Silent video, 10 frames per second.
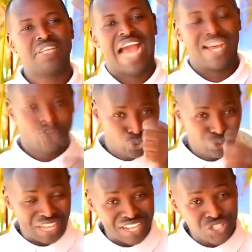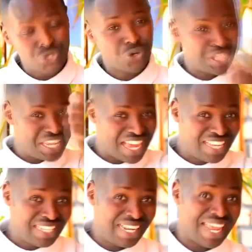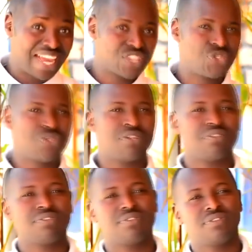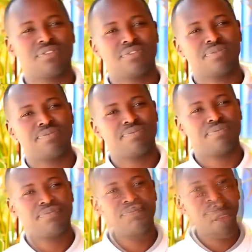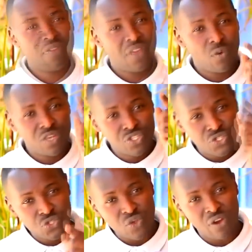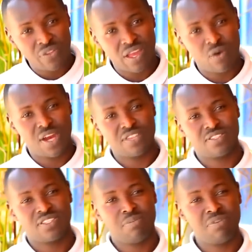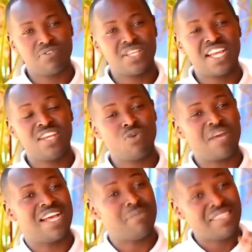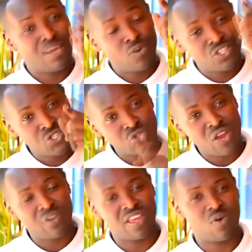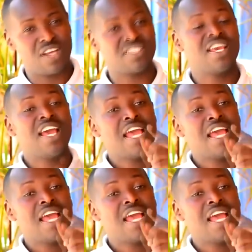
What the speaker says: a toute action il y a une réaction they will swallow their words. Bivuze nk'intumwa, they will swallow their words.